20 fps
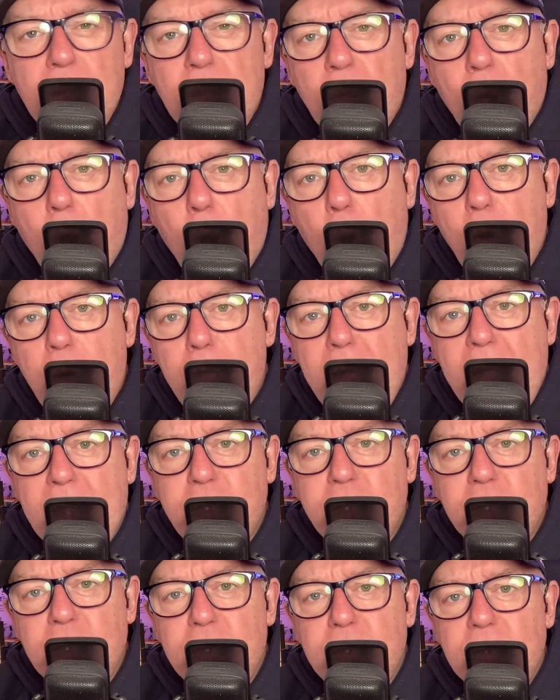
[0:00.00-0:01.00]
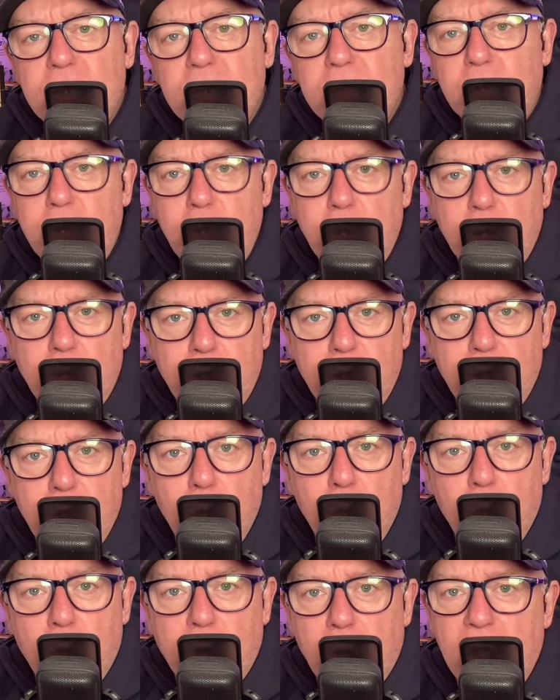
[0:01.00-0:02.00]
Or imagine that you could do
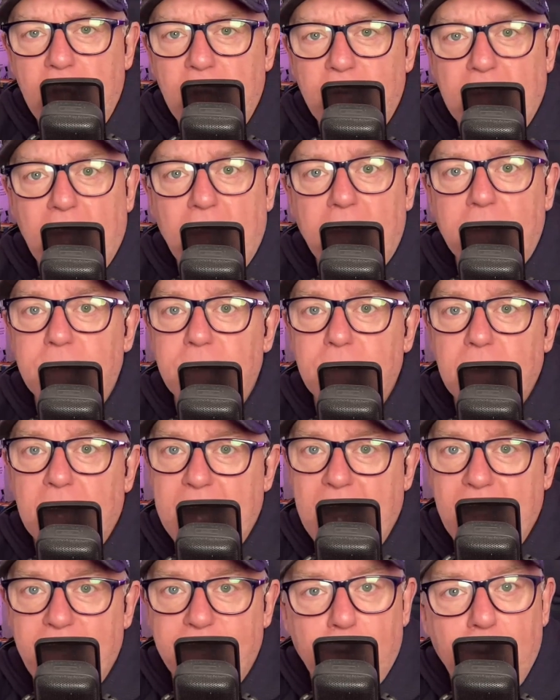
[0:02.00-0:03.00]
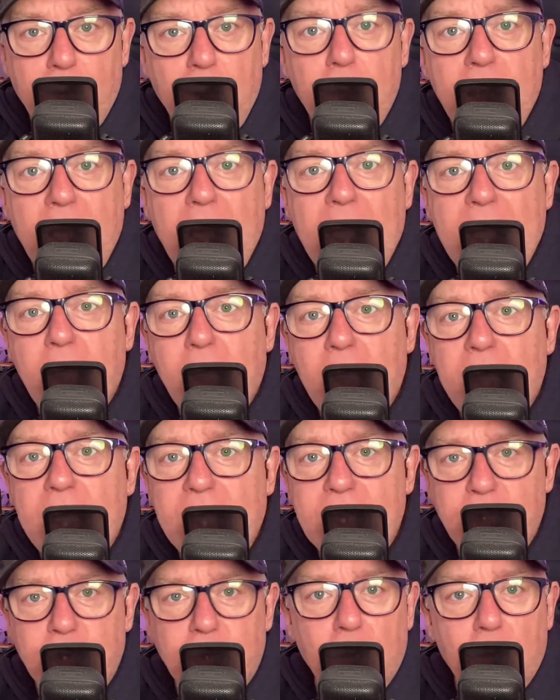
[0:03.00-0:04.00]
what I have done and have your own AI
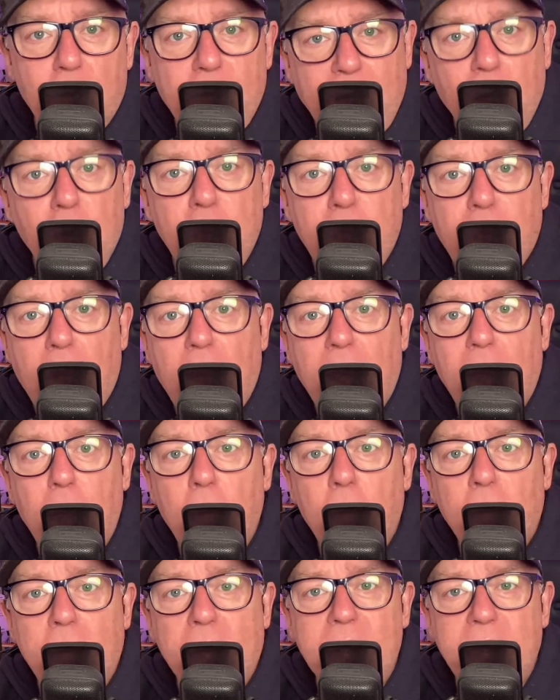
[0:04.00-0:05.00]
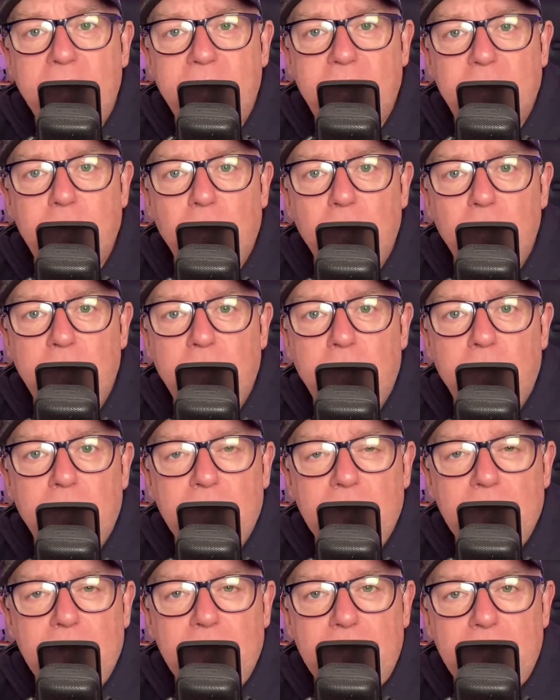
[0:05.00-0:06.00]
agent or co pilot working to support you.
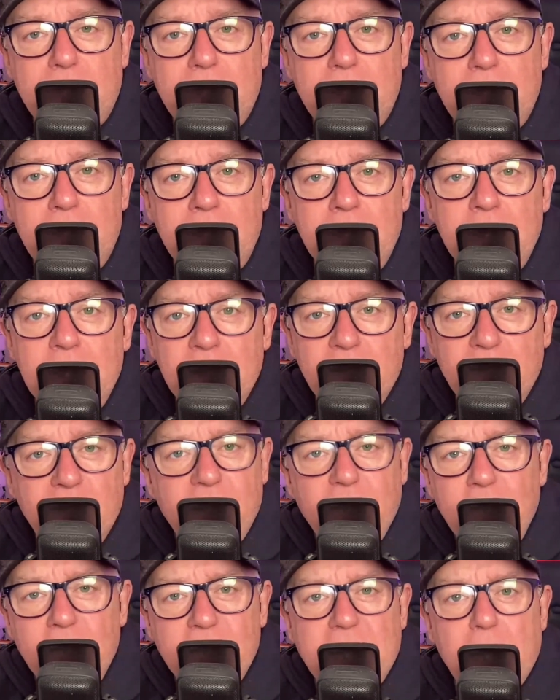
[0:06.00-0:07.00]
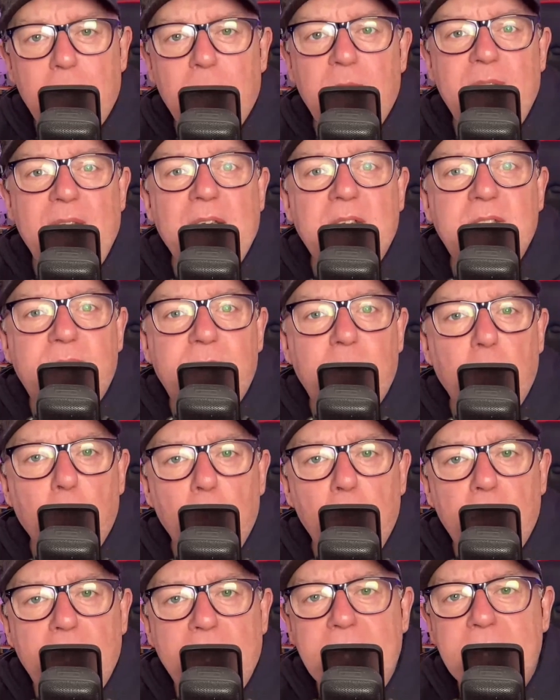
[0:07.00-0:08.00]
For the first couple of hours of your
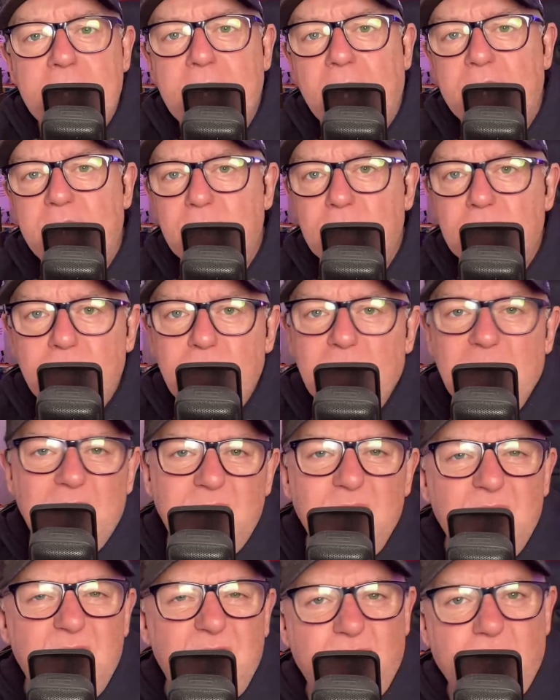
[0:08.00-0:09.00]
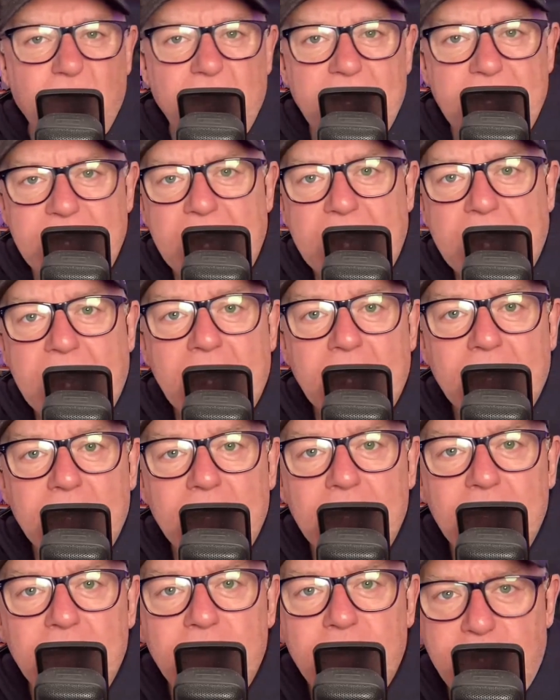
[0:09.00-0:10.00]
working day, you're just straight digging.
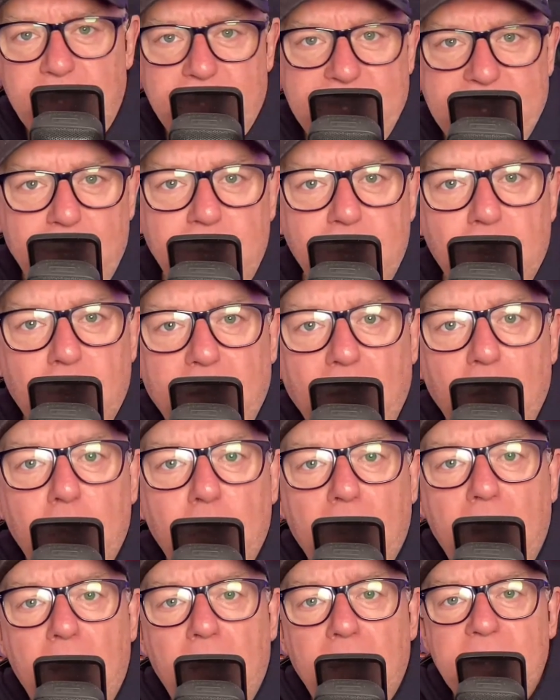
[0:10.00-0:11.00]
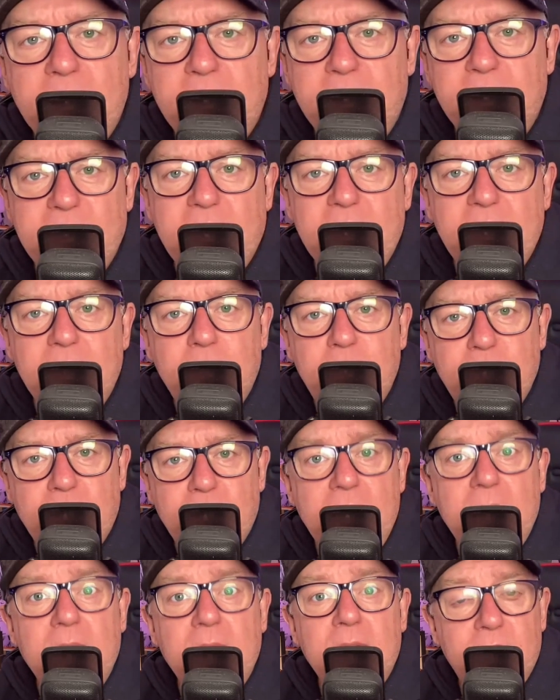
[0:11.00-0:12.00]
So you tell your co-pilot to set the
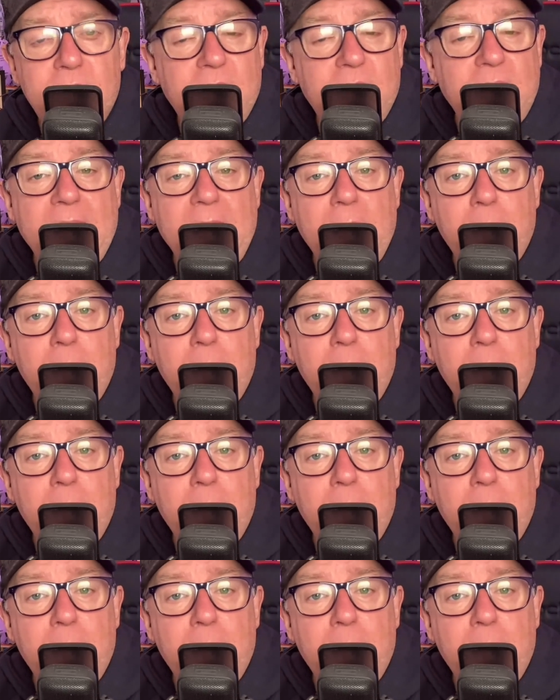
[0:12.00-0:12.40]
machine for that